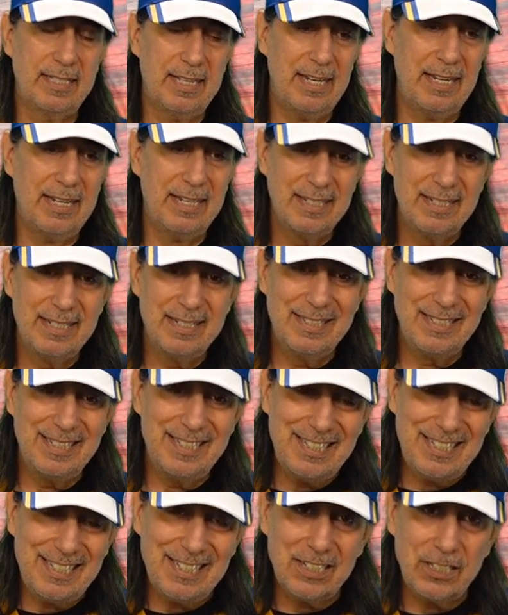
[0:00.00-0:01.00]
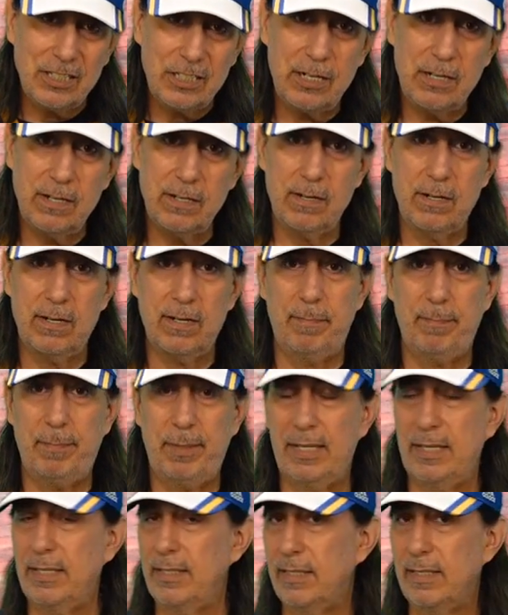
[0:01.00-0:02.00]
they just hung on,
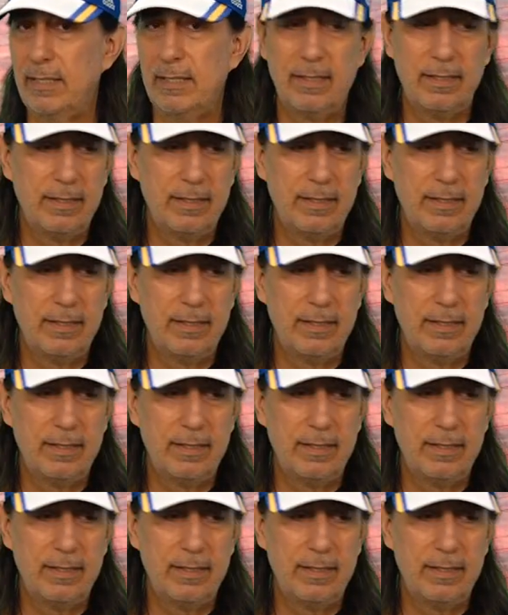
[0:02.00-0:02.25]
because